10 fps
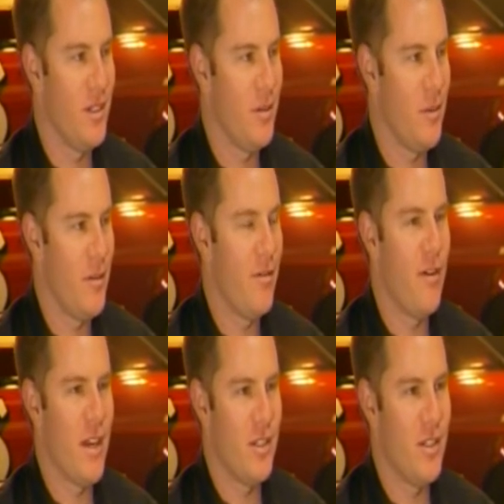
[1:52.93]
And
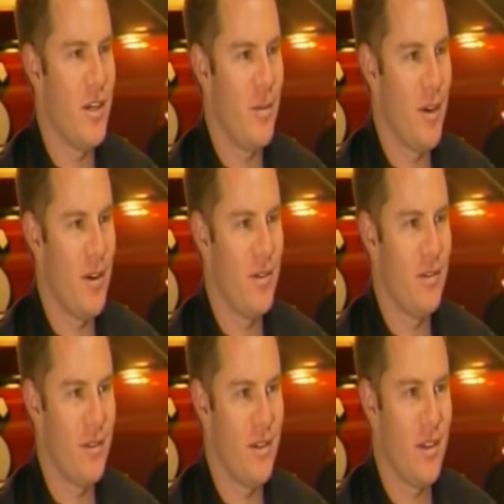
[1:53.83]
every fan should come
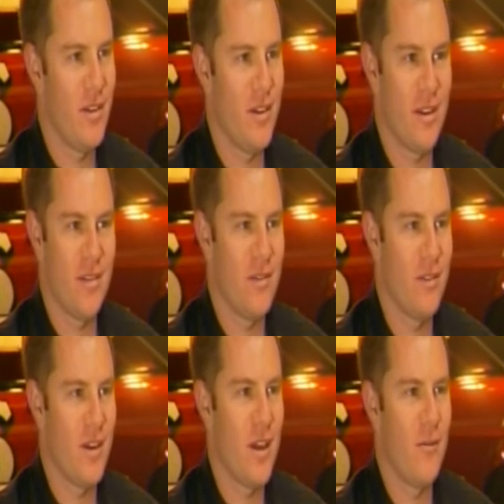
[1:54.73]
here and
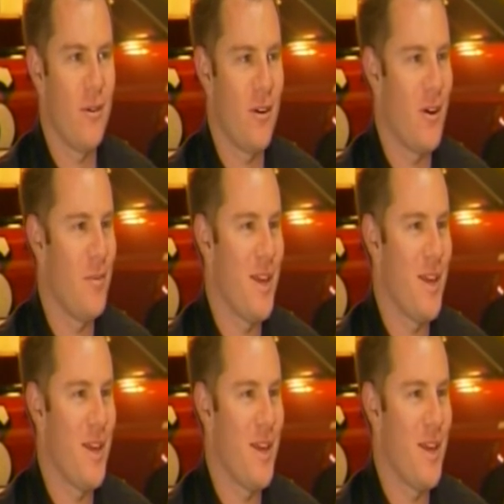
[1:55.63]
look at where it